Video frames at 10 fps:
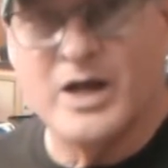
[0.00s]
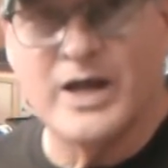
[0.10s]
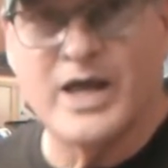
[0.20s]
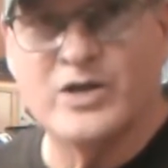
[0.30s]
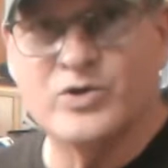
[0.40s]

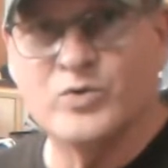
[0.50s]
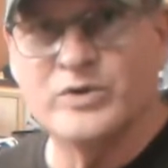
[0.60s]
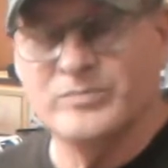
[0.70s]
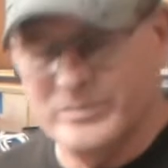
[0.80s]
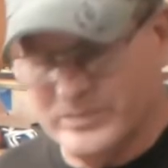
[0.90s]
I got a new
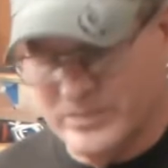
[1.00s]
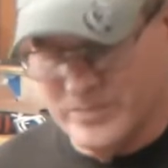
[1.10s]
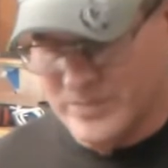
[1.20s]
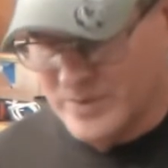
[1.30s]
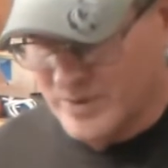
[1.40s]
one
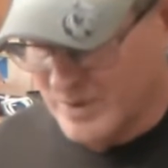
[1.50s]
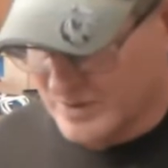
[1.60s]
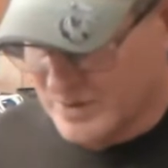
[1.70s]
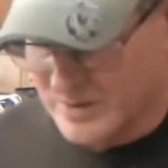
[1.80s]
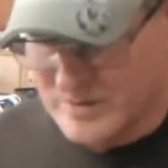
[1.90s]

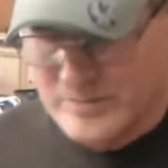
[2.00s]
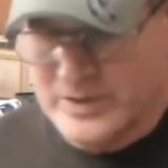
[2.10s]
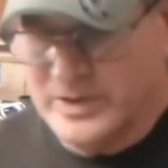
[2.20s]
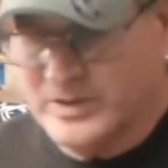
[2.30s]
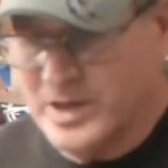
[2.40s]

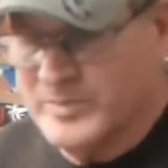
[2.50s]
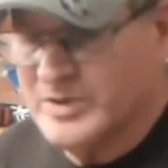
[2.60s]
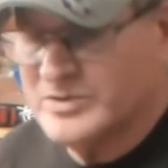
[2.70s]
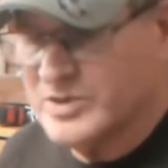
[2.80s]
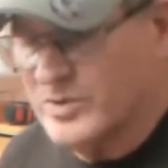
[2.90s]

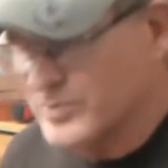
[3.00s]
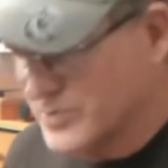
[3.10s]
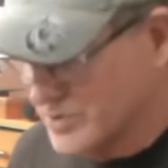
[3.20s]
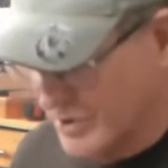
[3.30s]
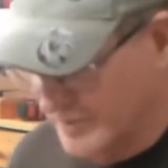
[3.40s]
incoming, so
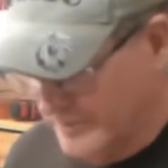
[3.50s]
it's good.